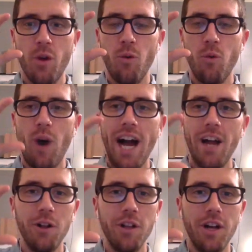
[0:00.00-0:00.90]

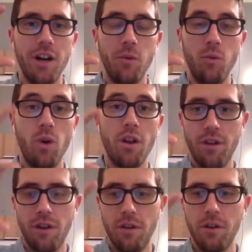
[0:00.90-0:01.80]
while one of
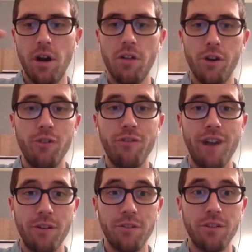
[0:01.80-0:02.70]
the other
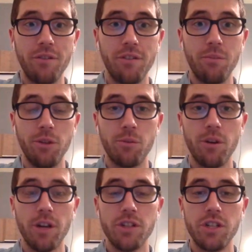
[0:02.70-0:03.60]
co-founders of this music
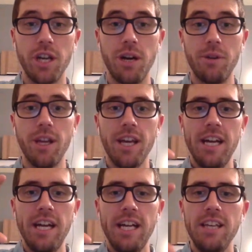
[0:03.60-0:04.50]
production company
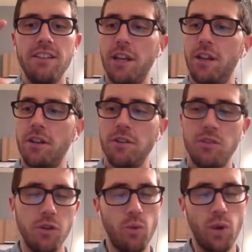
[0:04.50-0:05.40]
he said,
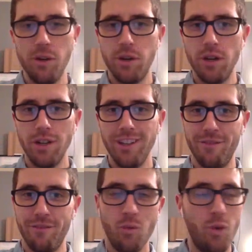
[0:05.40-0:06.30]
dude, when are you going to
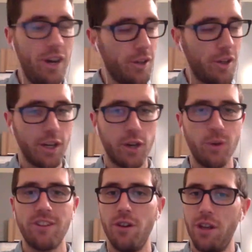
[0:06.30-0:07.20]
leave? When are you going to
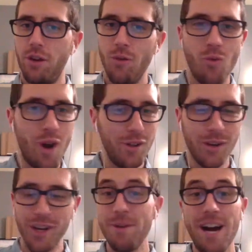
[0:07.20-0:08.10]
quit Sony? When are you
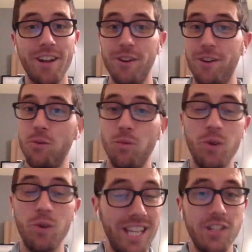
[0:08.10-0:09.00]
going to come out here, dude?
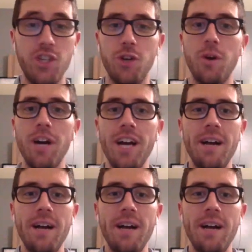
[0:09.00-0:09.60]
We need you.